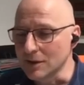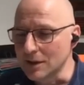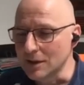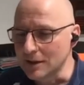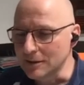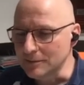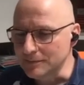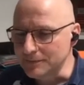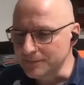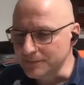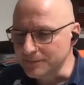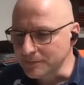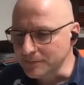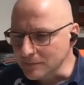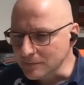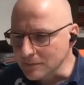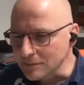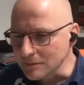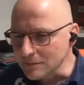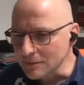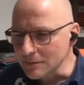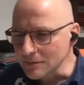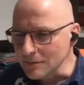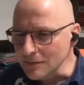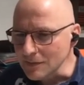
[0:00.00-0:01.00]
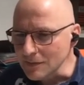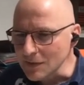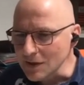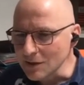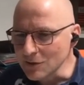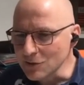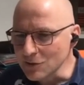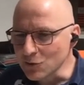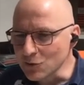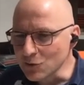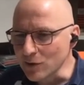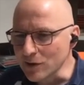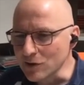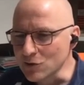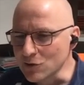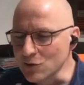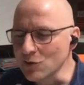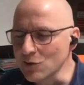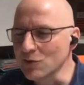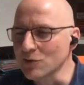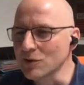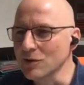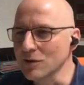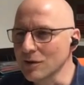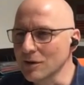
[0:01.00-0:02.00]
Okay, so it
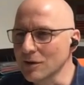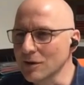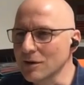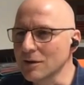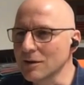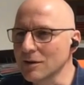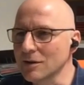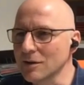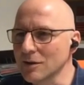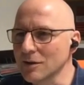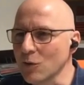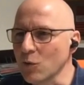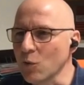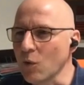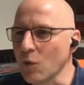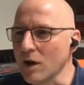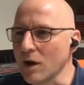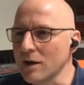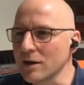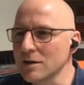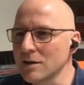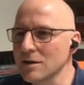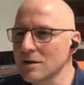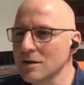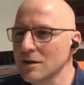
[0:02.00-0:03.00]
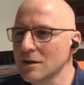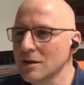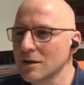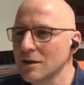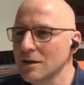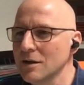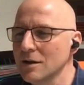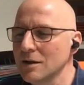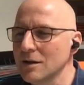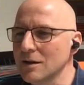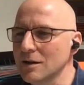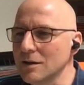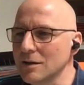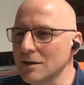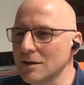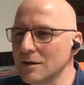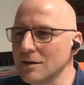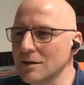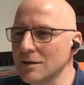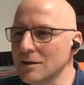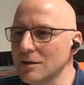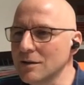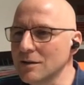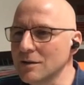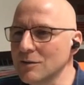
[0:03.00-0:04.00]
took a while
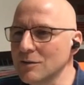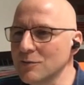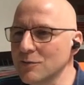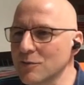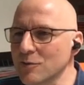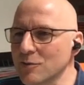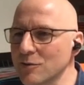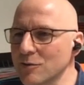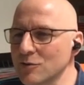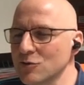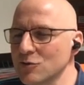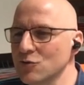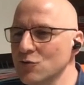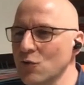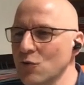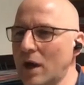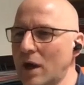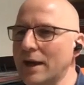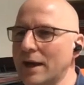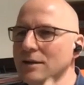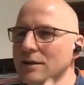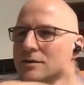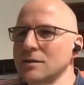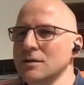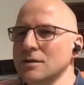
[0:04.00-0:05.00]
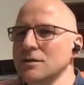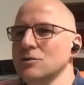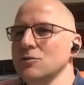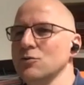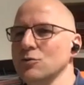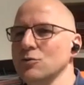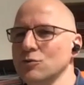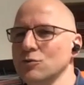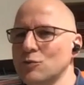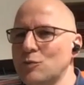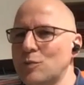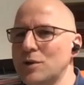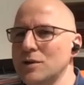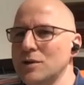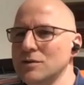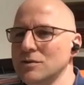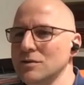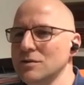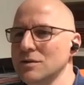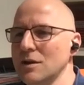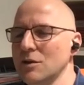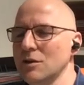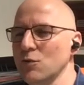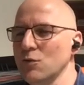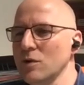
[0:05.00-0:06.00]
for us to access those
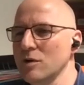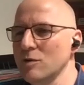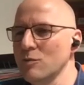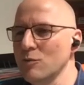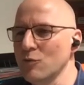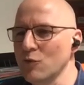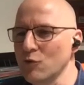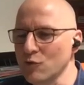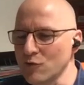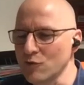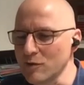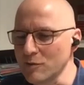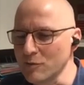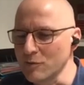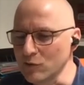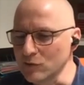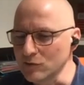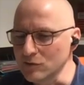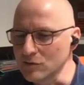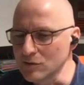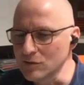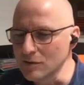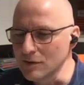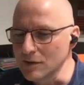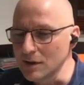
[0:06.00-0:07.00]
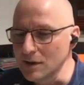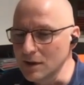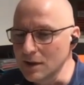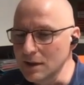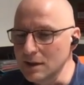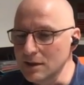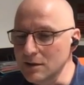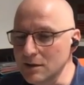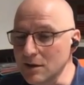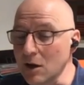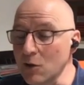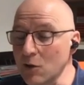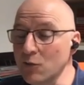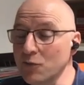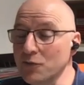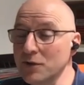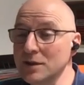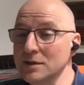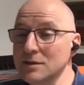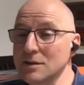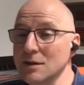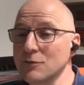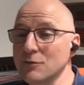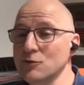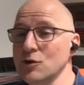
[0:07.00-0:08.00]
places that were more remote. Now
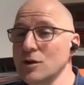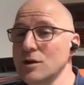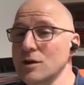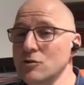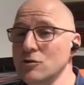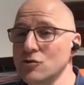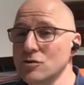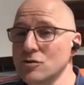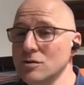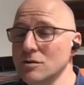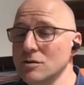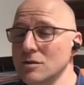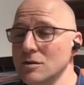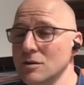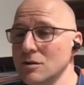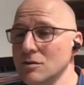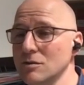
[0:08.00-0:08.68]
things have changed.